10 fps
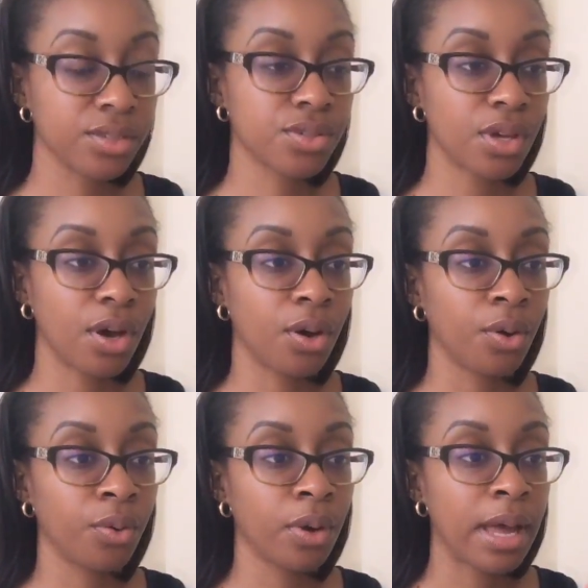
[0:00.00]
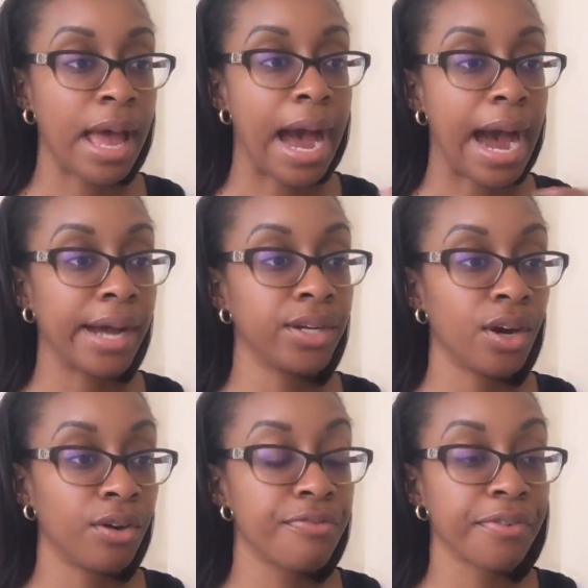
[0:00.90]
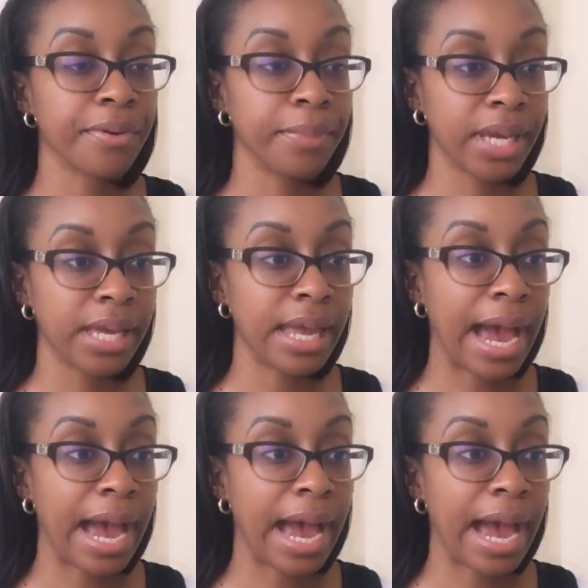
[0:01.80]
So I know for me,